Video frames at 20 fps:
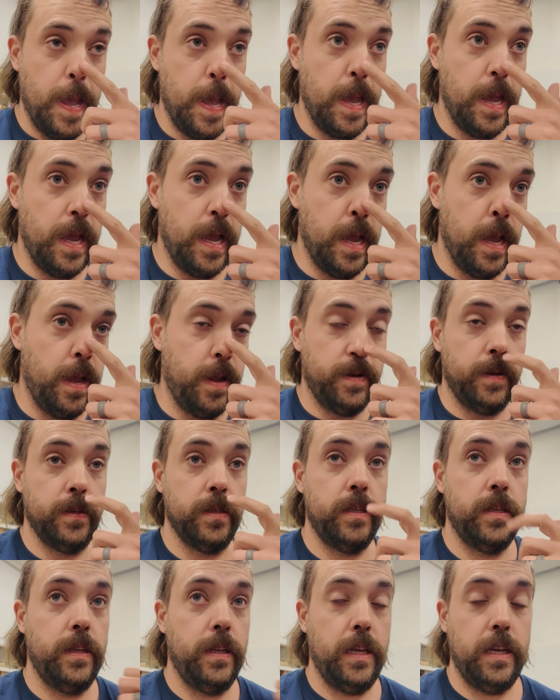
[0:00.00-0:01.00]

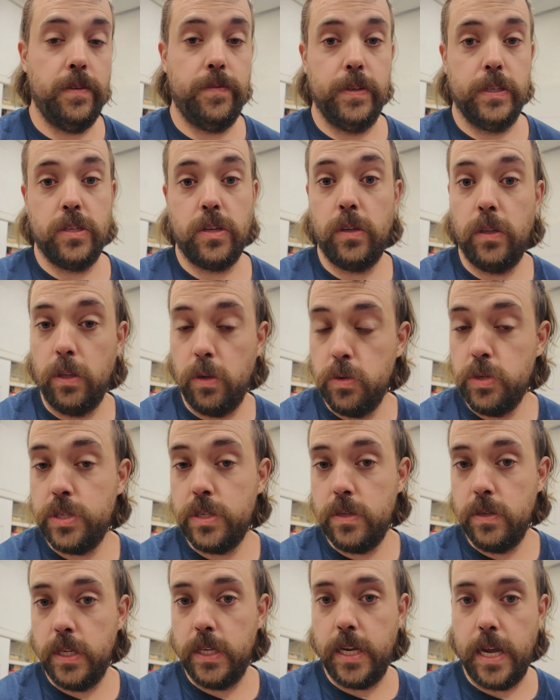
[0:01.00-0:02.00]
and if it's
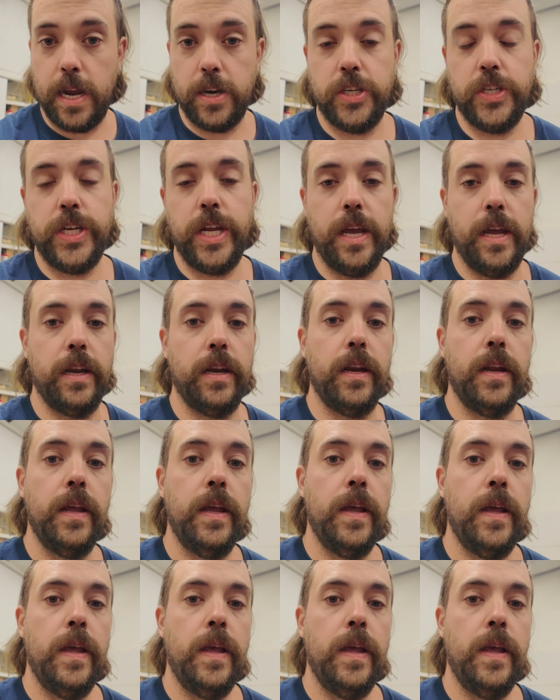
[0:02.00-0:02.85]
close to a dash 10,